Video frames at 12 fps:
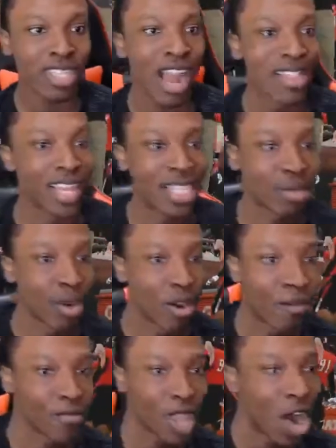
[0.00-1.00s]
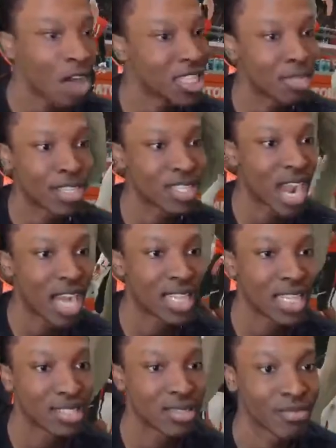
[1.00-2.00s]
highlights, bro. All these plays are
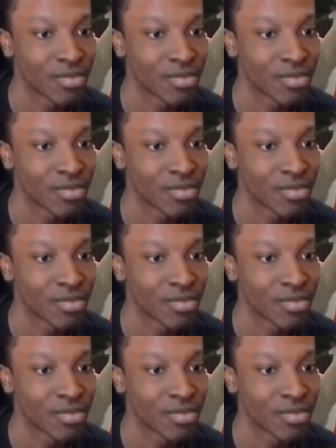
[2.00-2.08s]
highlights.